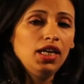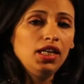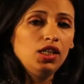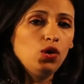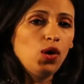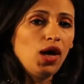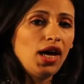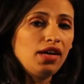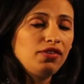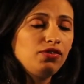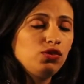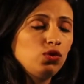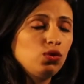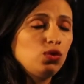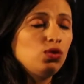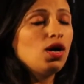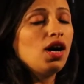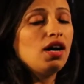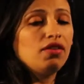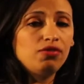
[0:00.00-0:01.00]
you have
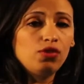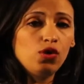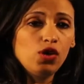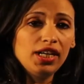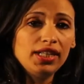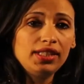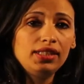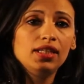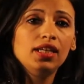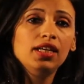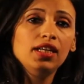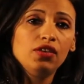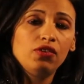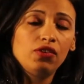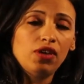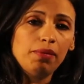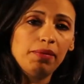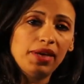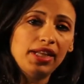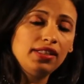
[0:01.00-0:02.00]
to avoid
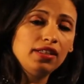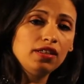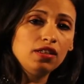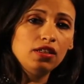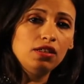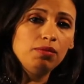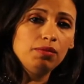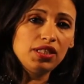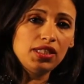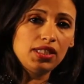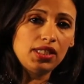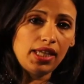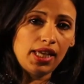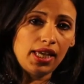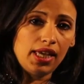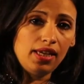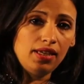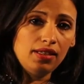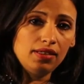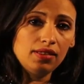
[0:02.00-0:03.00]
grammatical
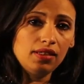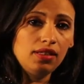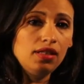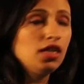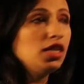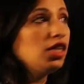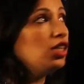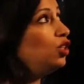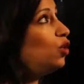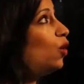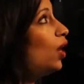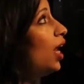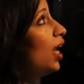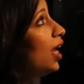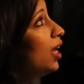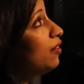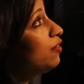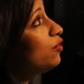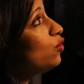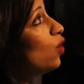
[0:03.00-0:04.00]
mistakes, you
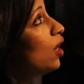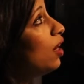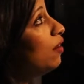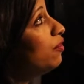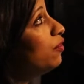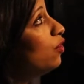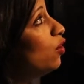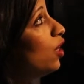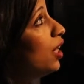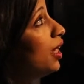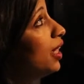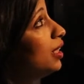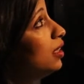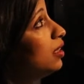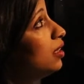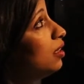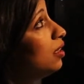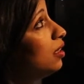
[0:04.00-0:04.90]
have to avoid